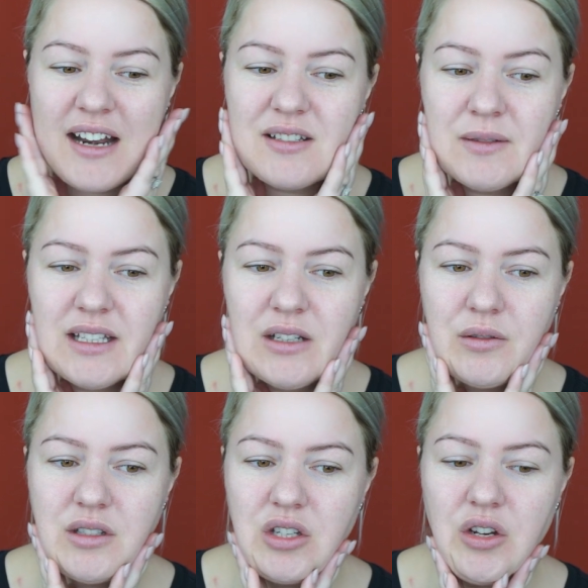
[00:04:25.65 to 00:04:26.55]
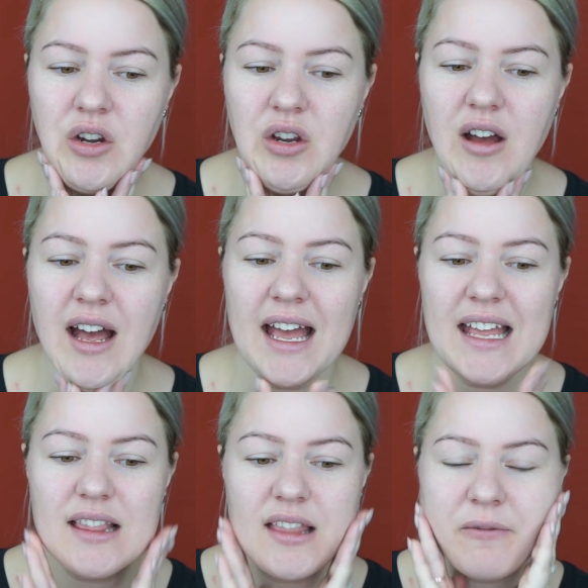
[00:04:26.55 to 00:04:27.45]
And it's really good too.
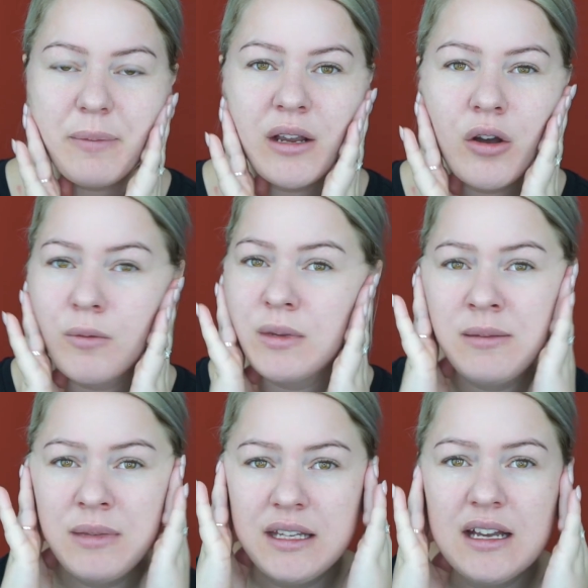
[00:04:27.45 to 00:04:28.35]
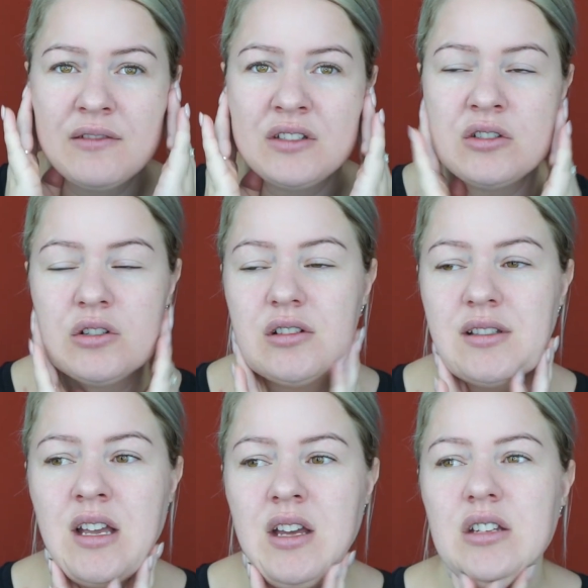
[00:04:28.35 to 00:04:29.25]
I love being home with him in the
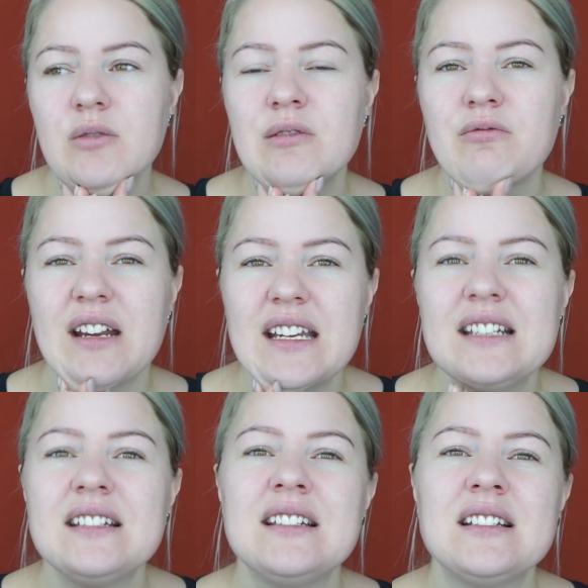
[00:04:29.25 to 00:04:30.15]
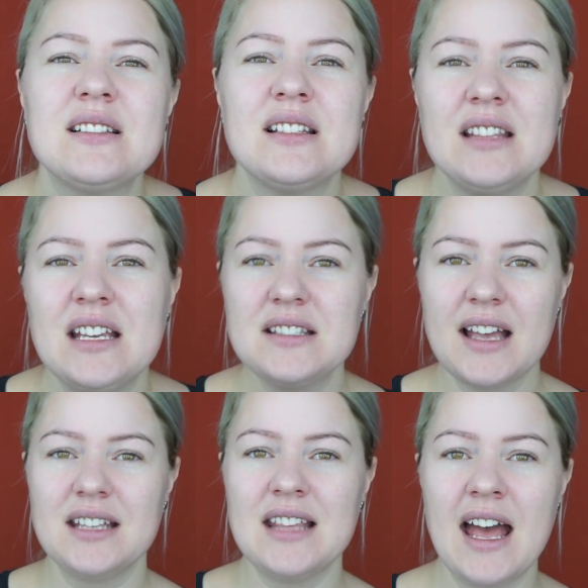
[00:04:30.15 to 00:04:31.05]
afternoons, doing readers and things
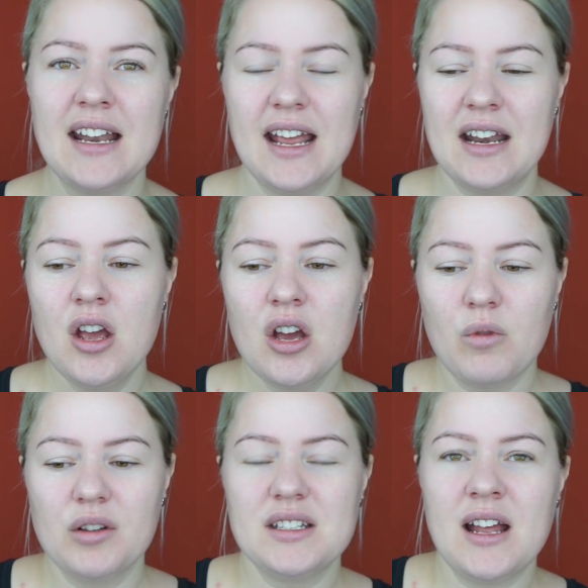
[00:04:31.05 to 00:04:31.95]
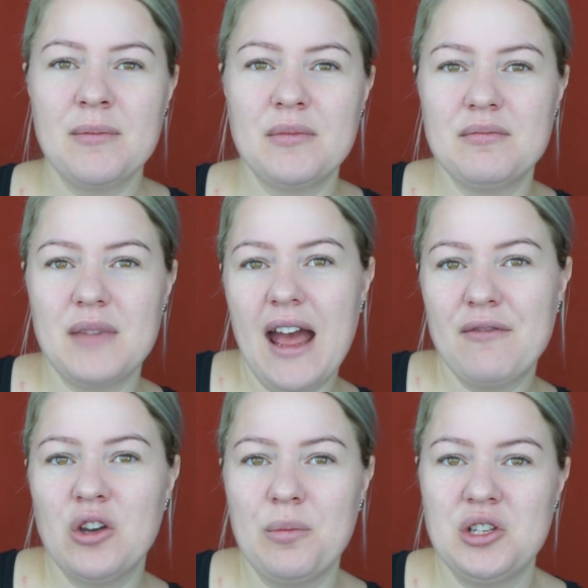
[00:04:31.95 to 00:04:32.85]
like that. And whilst I
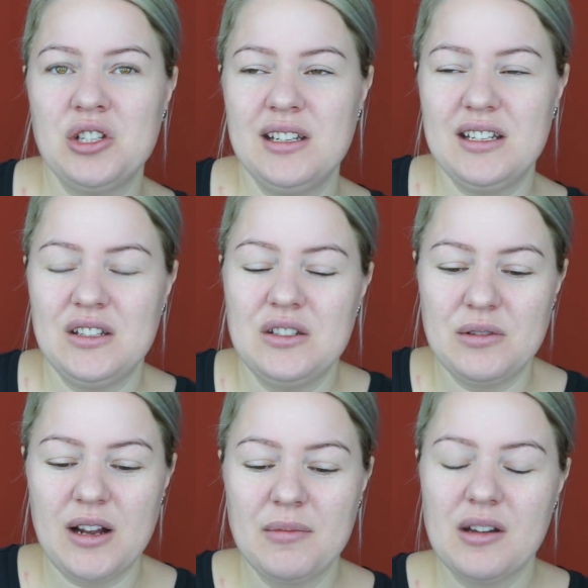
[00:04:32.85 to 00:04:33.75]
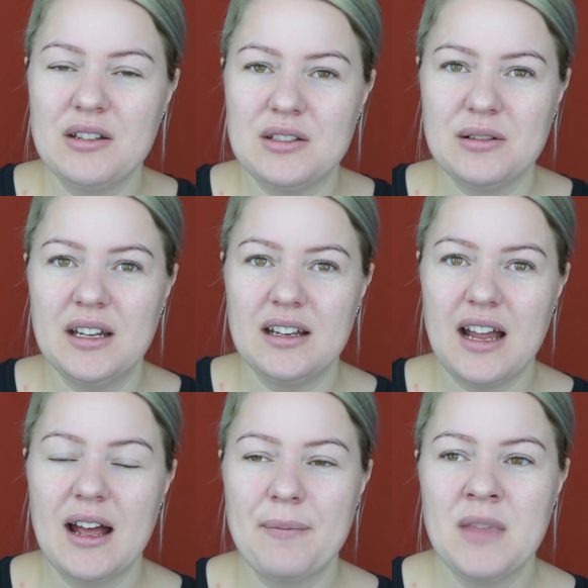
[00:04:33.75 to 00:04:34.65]
have the opportunity to do it, I'm going to do it.
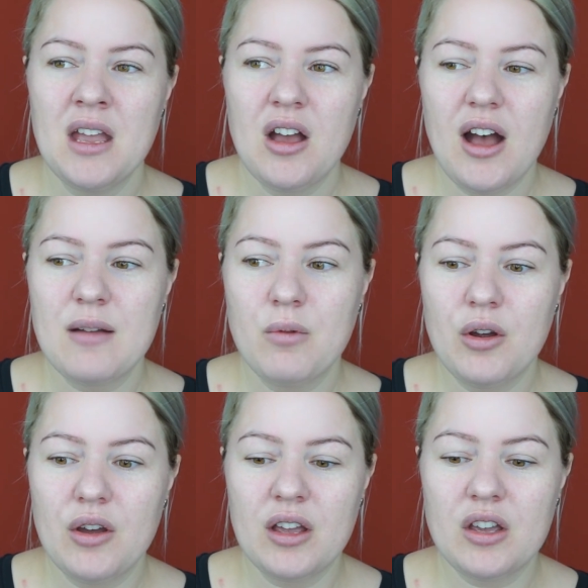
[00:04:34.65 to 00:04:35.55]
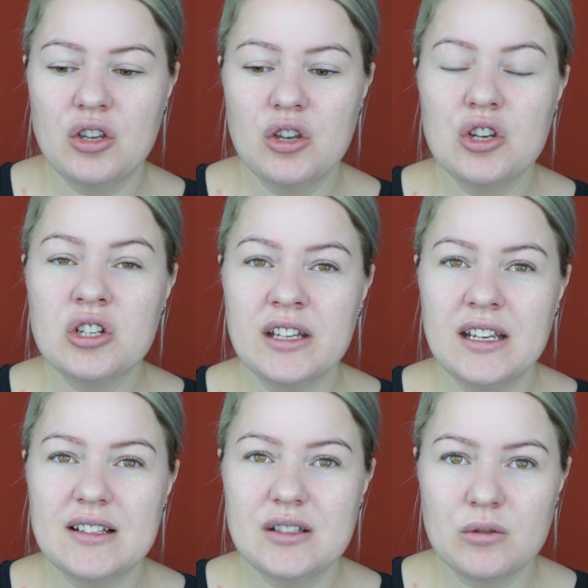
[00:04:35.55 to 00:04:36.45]
I work
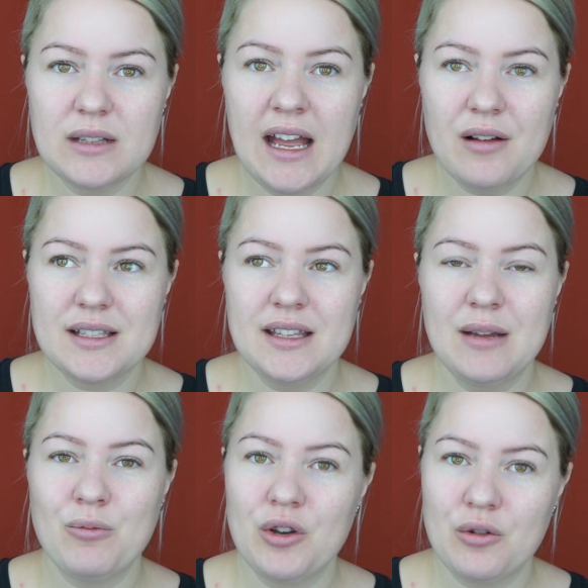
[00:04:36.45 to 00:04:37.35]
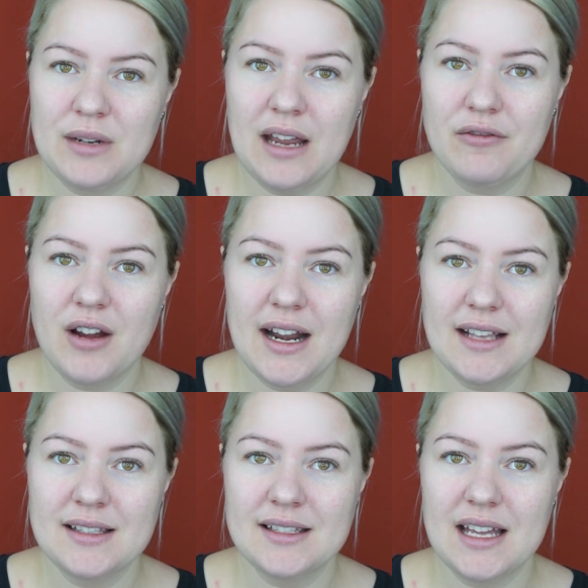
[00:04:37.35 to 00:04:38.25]
usually school hours and then work all day
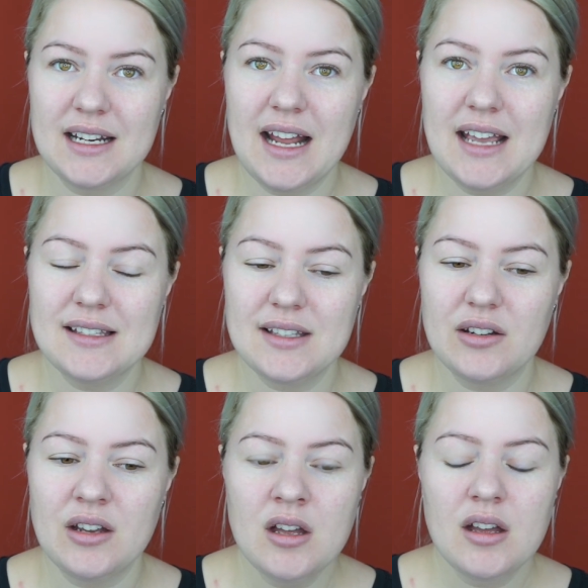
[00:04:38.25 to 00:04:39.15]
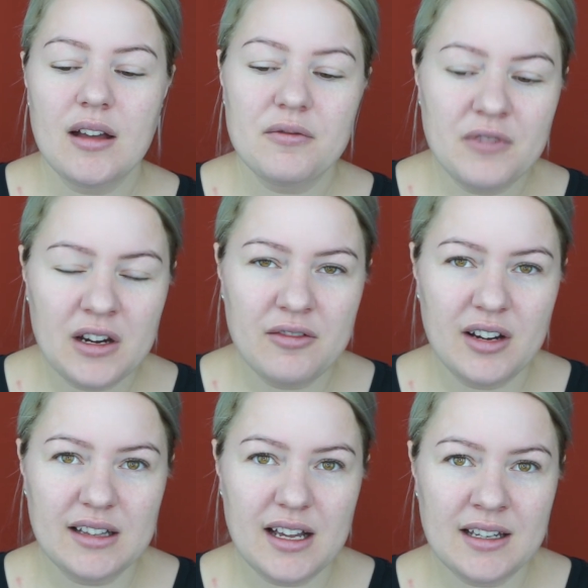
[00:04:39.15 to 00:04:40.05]
Fridays and Saturdays, so I'm
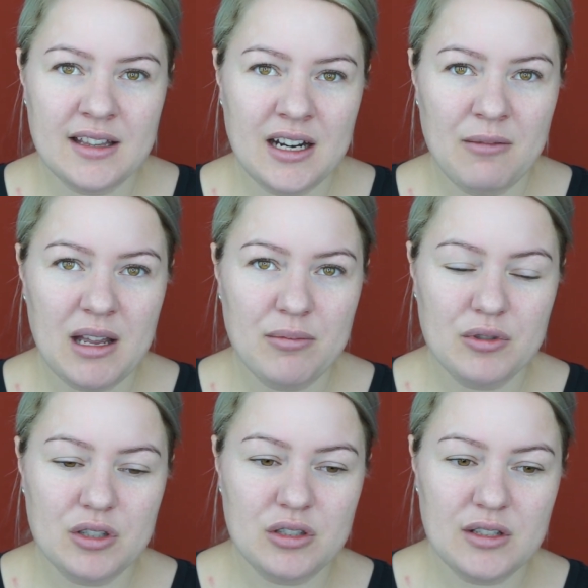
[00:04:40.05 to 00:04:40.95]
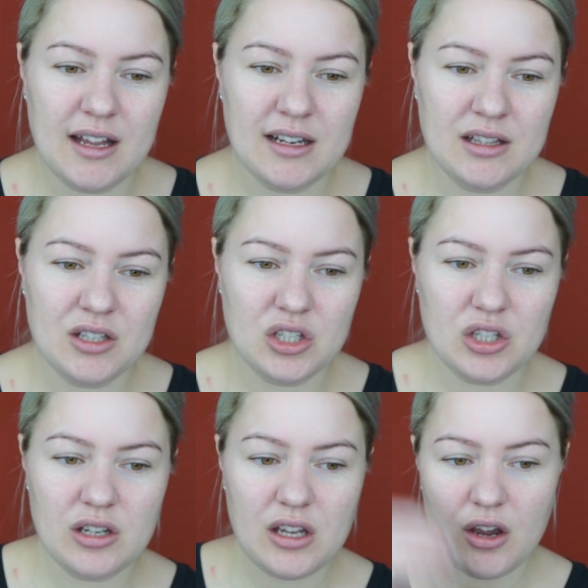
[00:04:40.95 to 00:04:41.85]
very lucky that I'm able to do that in the
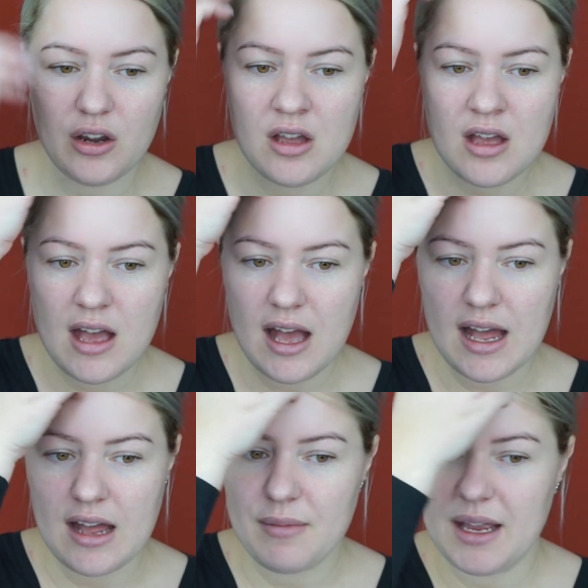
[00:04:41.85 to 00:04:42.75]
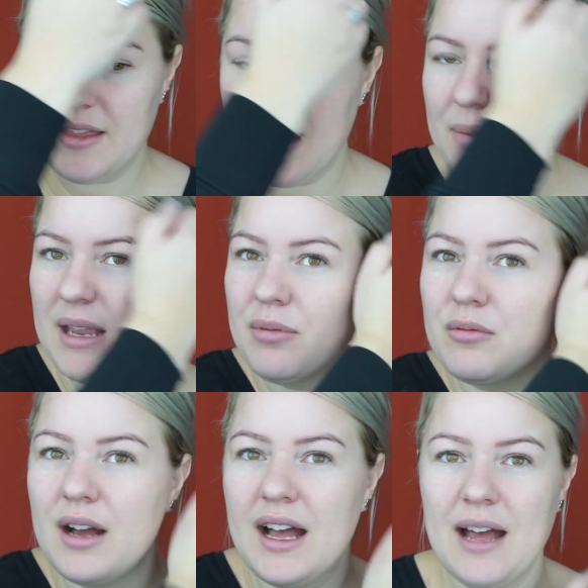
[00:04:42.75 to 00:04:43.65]
studio, and that
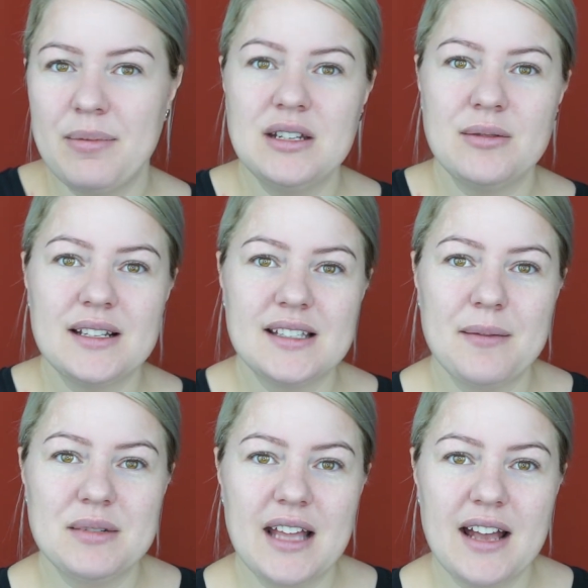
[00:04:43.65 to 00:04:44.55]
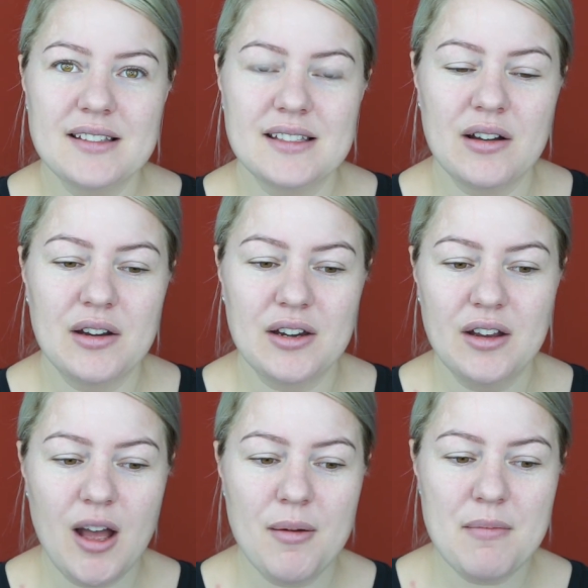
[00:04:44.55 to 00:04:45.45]
people are happy to accept that. So
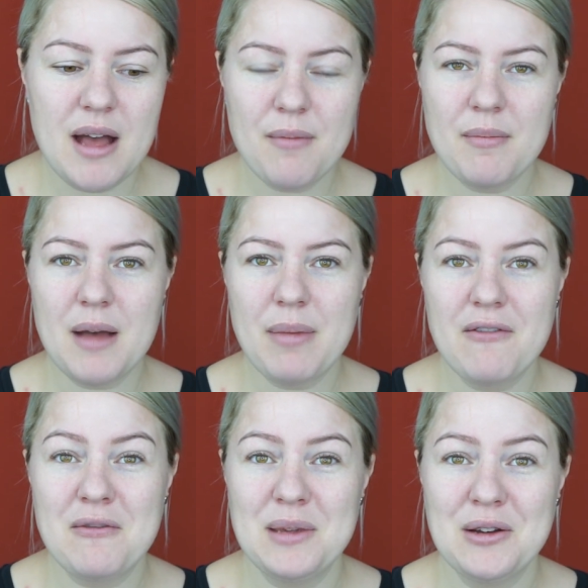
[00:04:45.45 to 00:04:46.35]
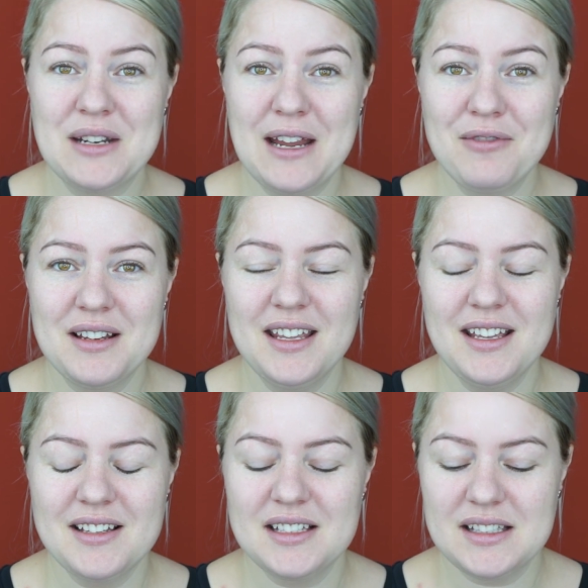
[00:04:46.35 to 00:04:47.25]
I'm a mum above and beyond
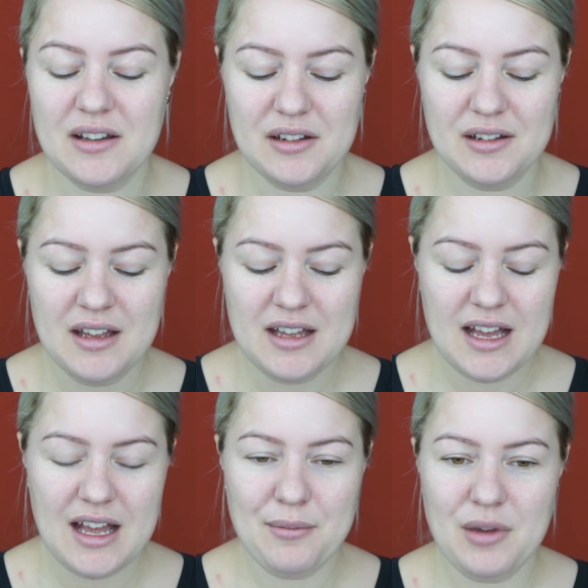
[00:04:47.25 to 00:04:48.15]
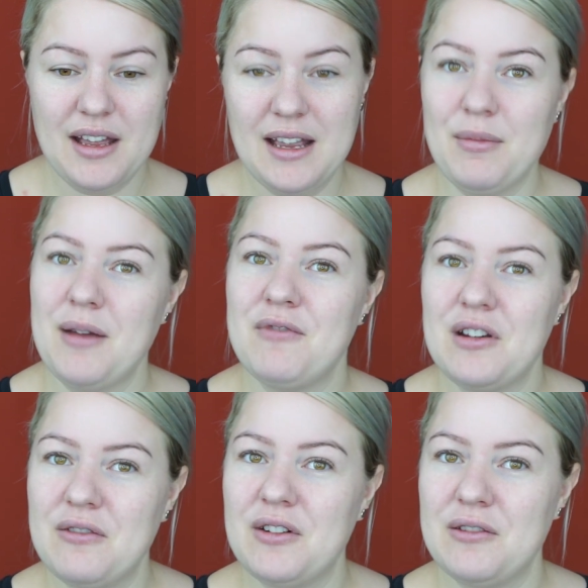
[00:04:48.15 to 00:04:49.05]
everything, so I'm
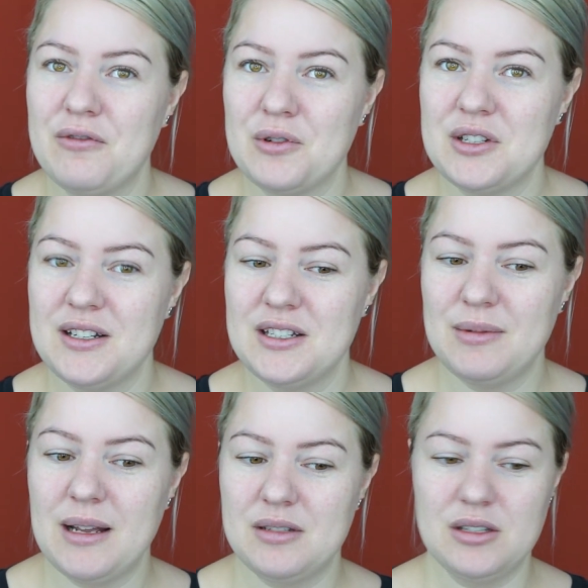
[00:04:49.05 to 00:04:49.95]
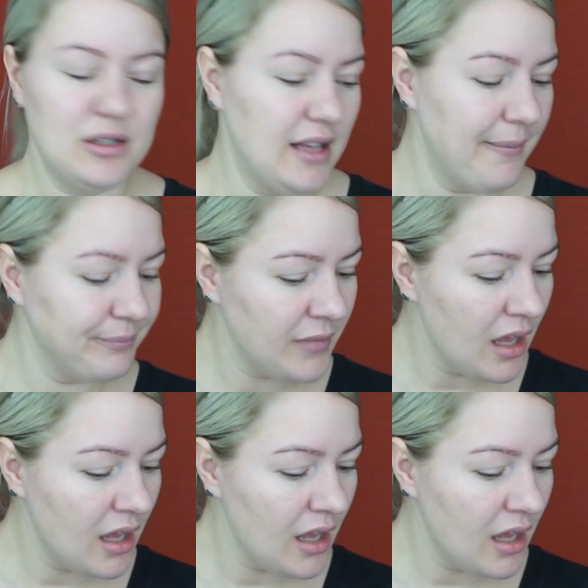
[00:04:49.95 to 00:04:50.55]
very fortunate to be able to do that.